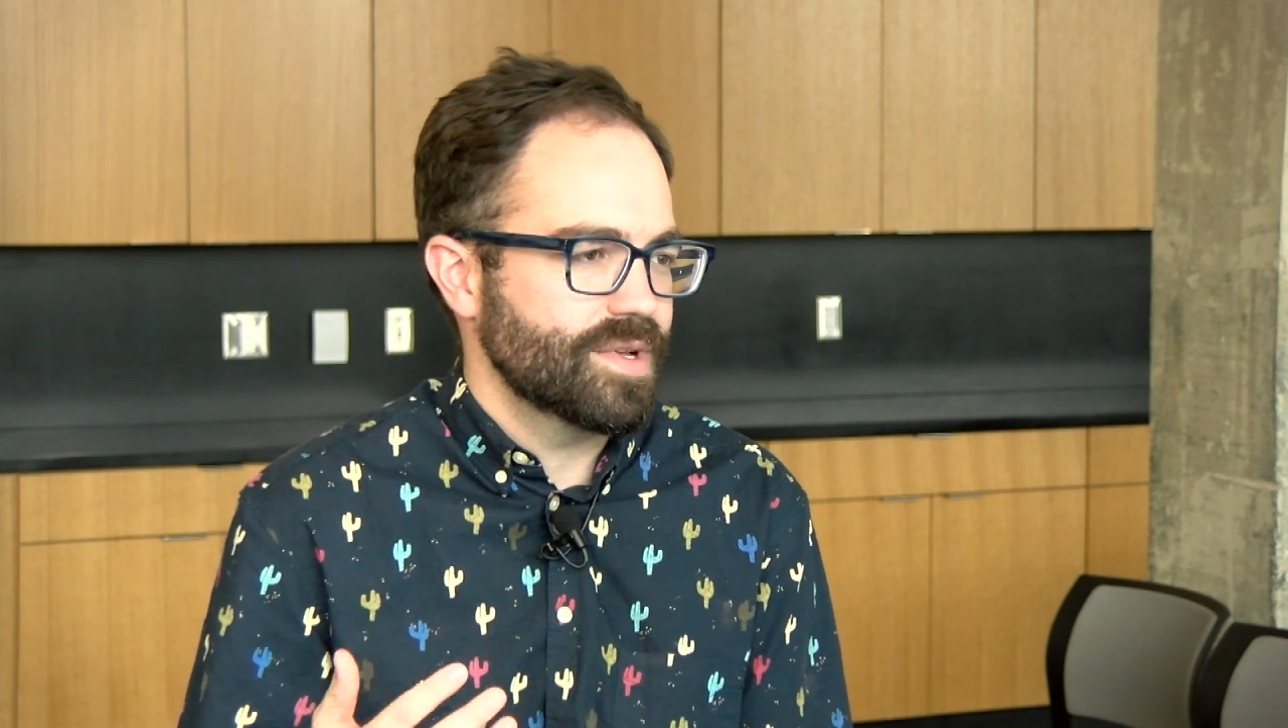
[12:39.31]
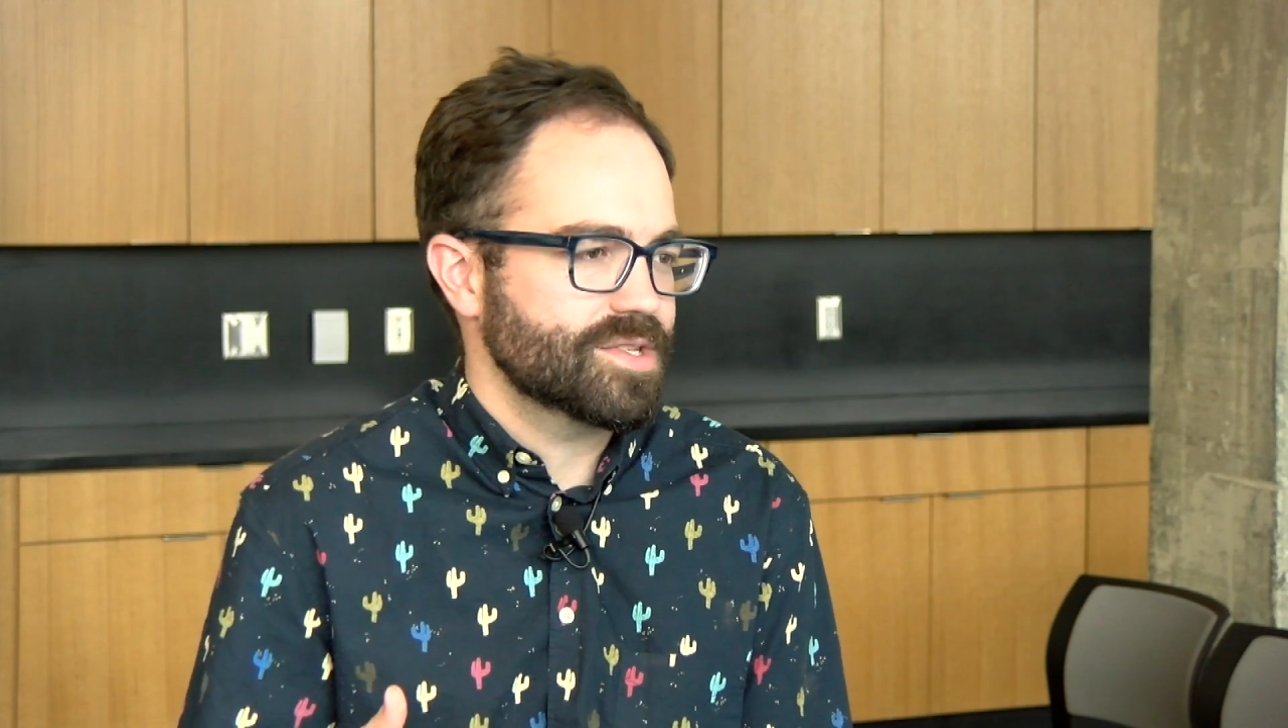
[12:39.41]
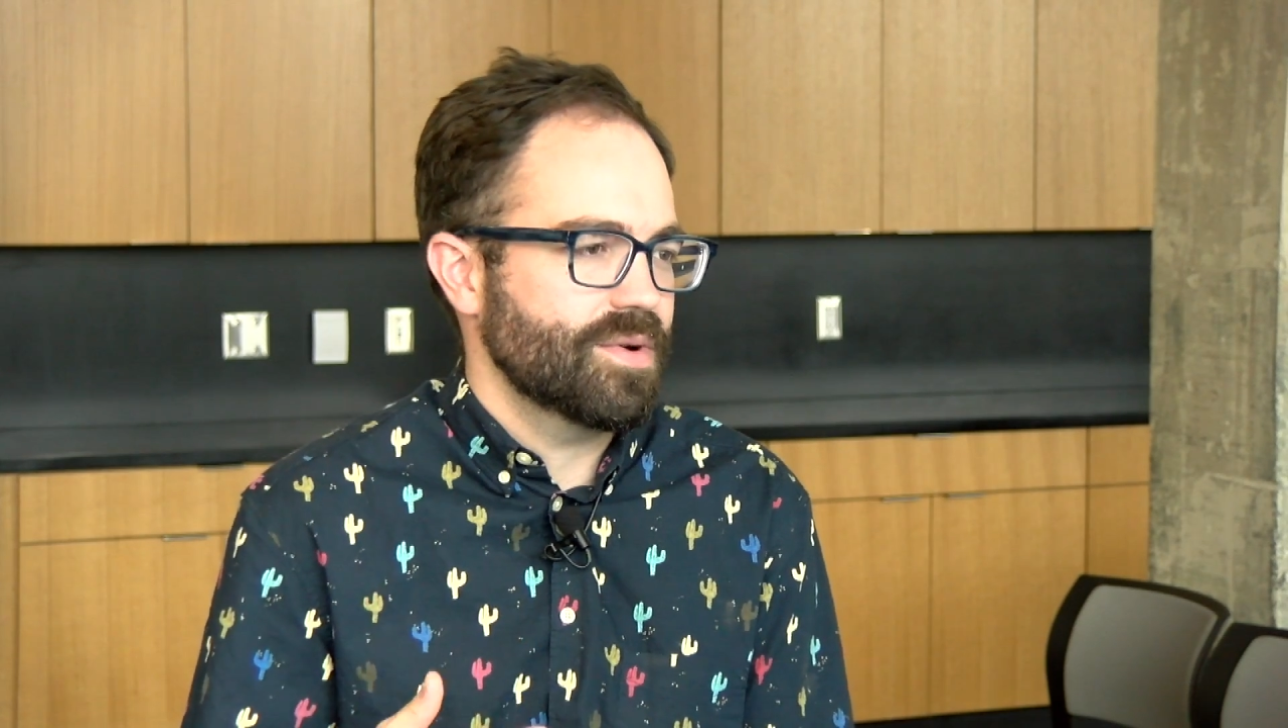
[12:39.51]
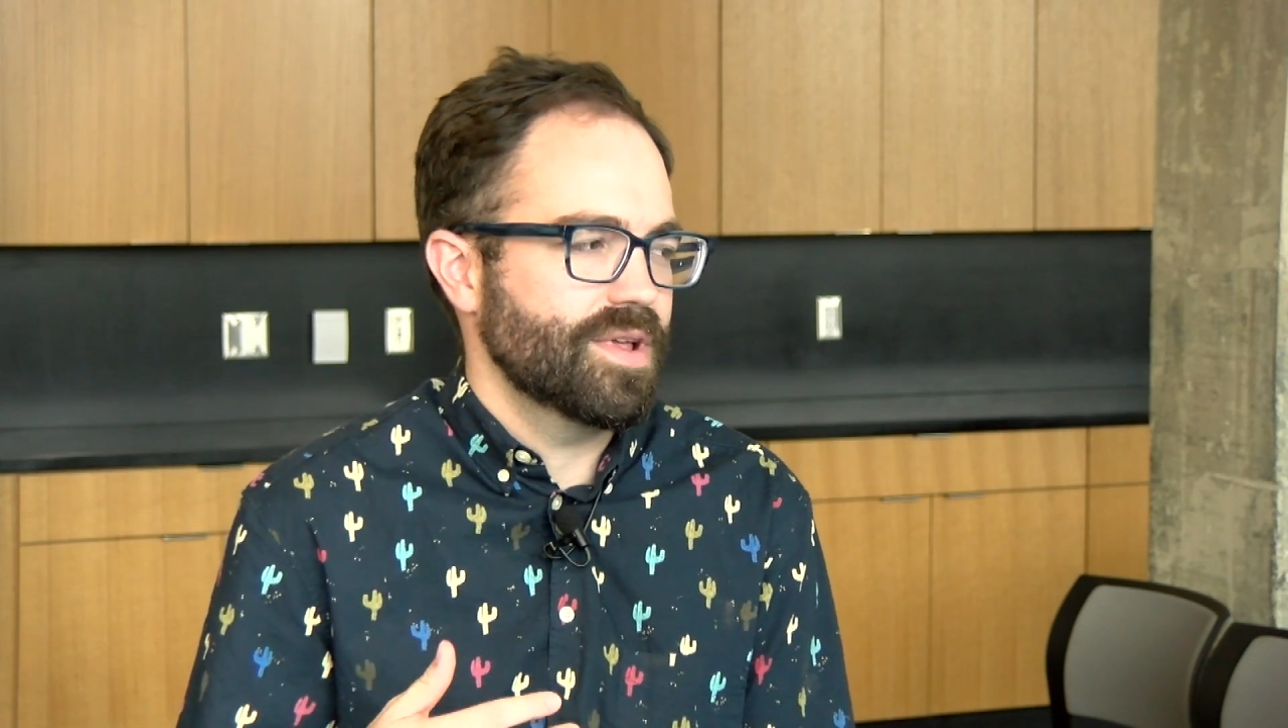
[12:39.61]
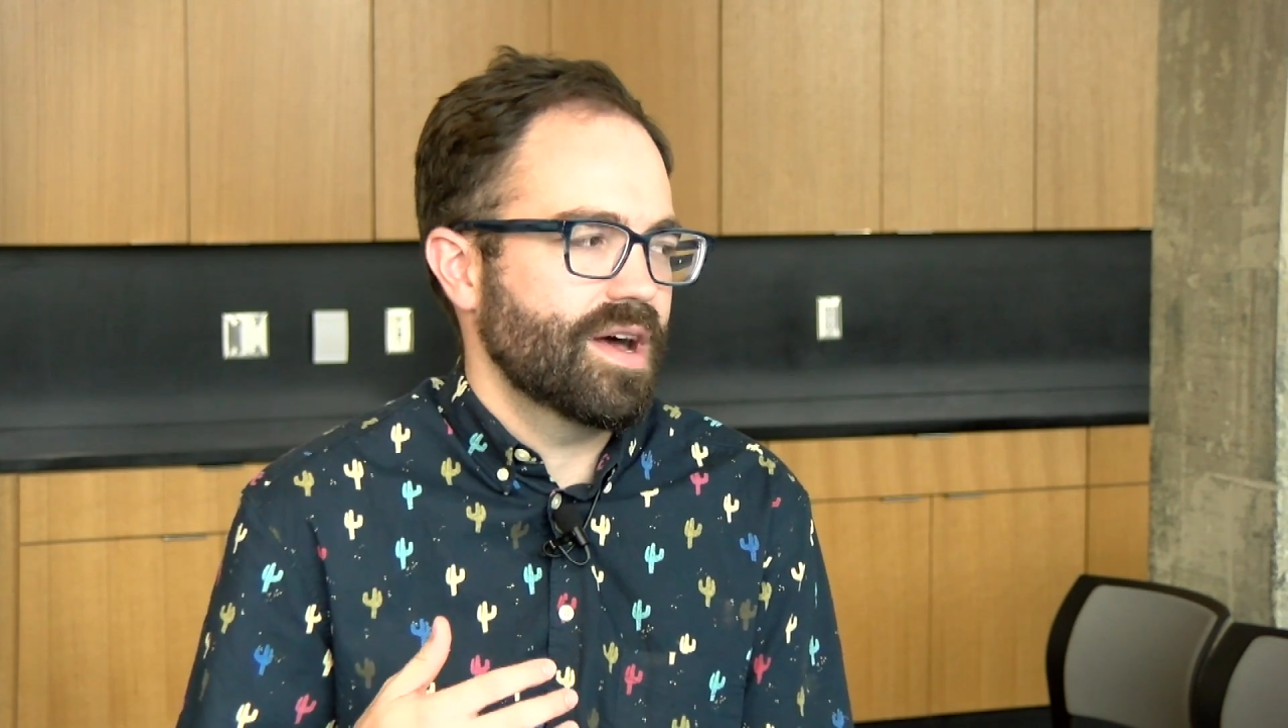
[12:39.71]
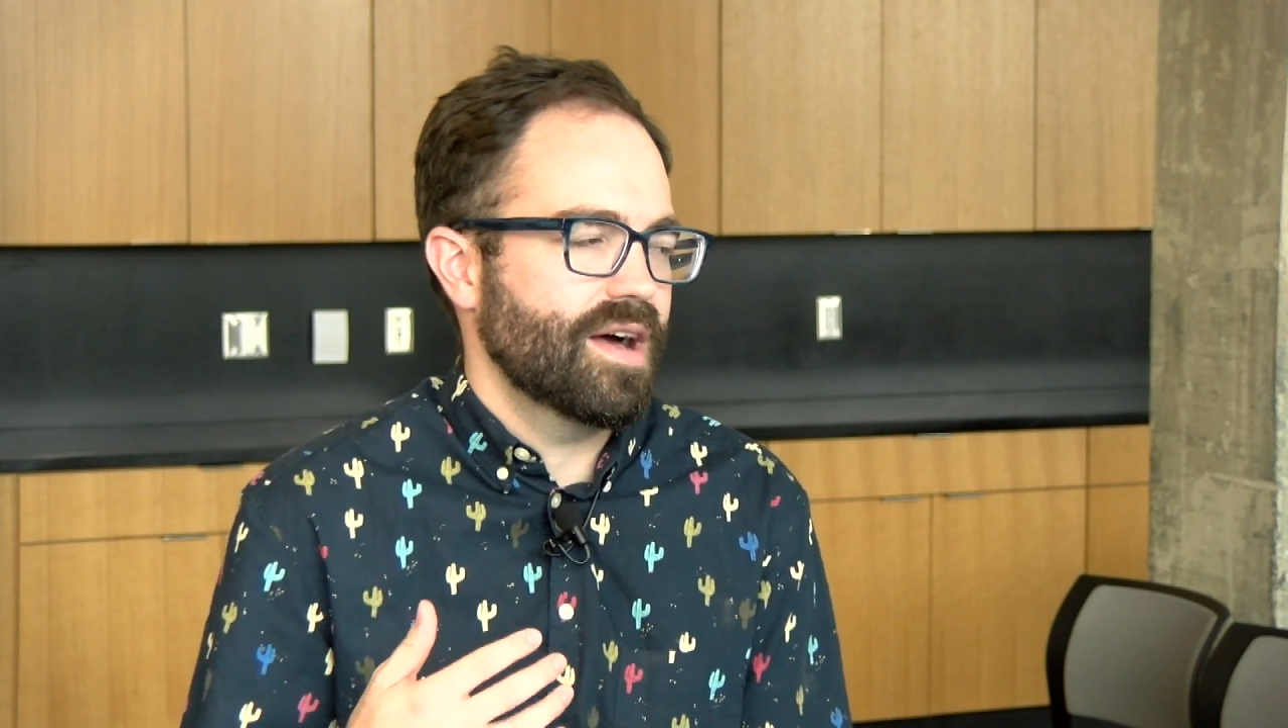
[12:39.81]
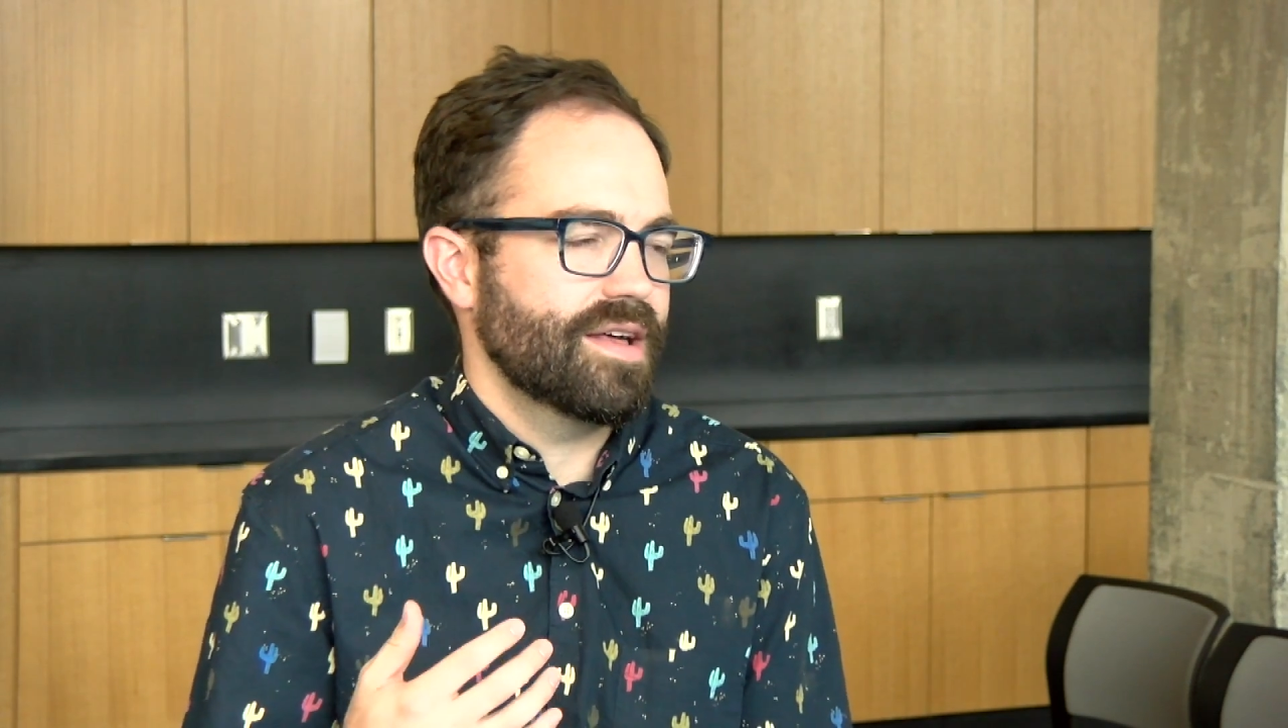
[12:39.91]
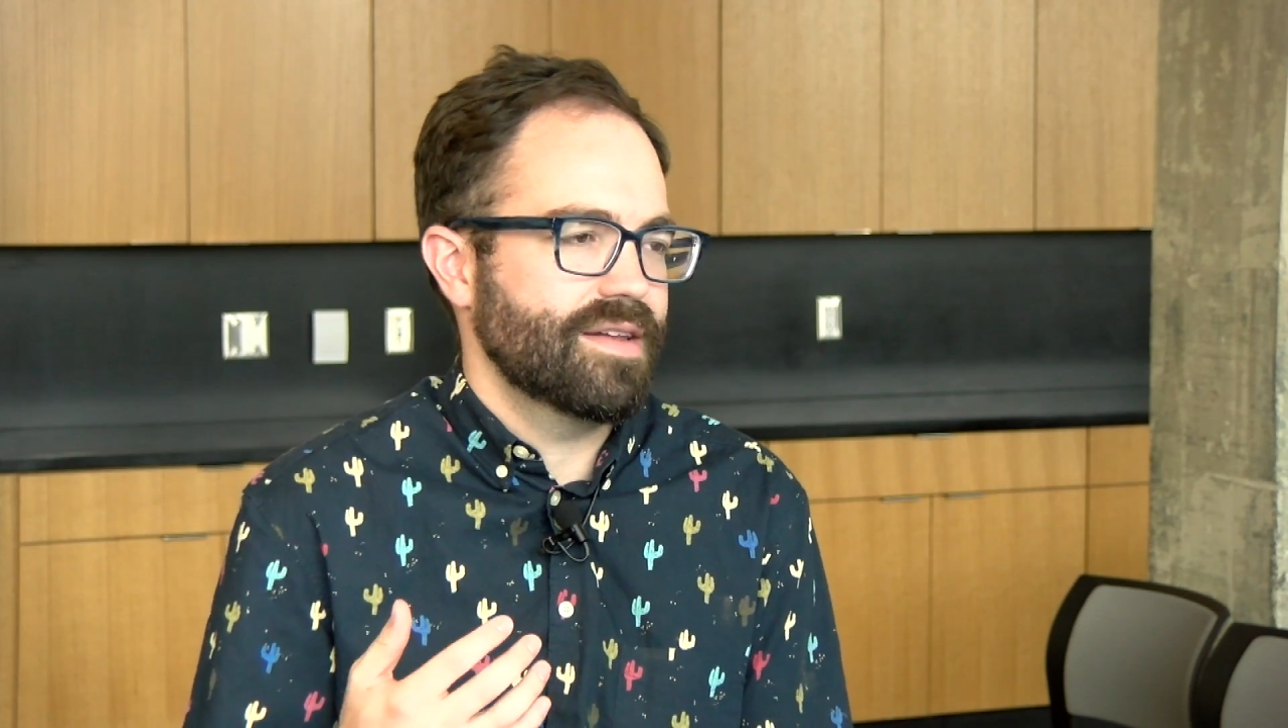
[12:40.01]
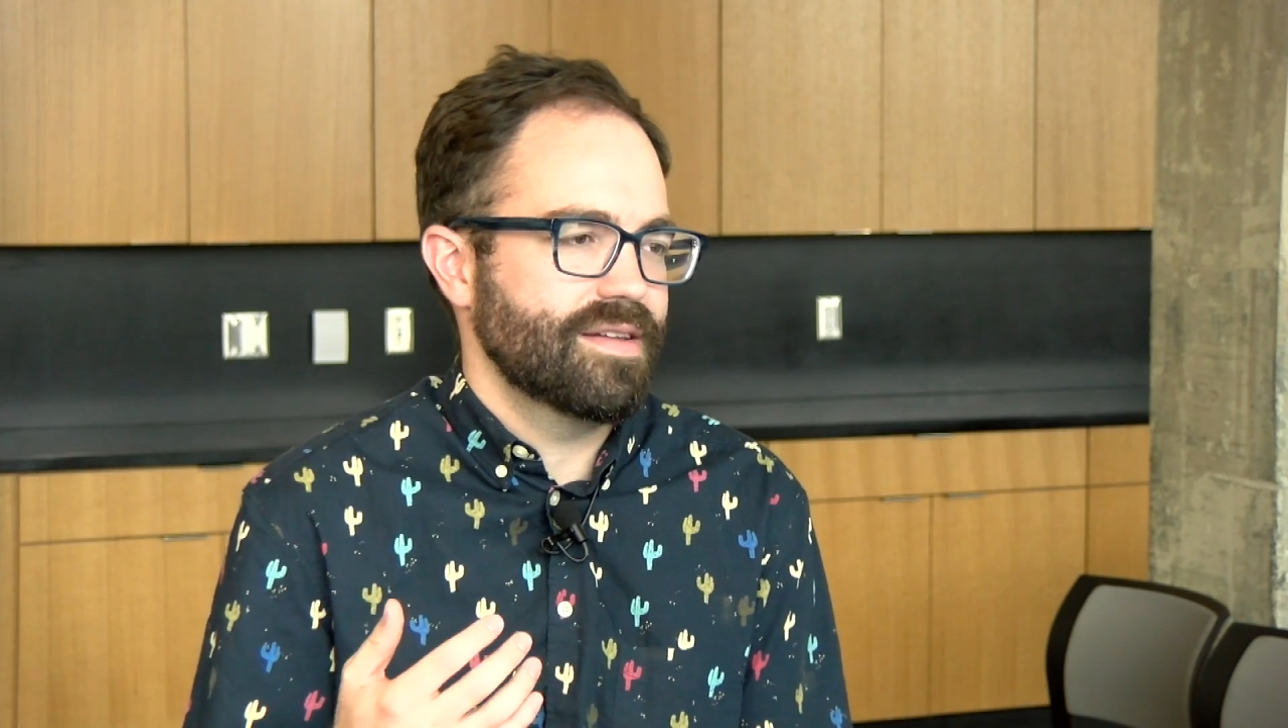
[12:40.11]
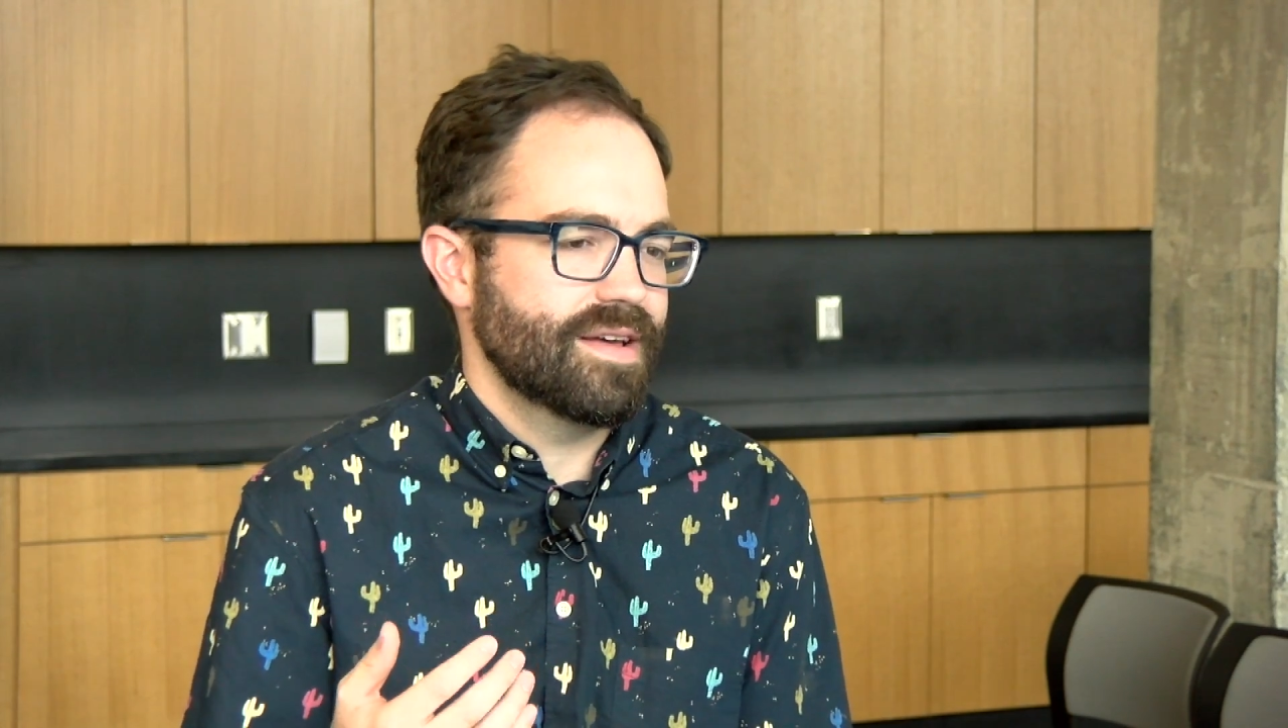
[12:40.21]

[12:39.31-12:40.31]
what's going on,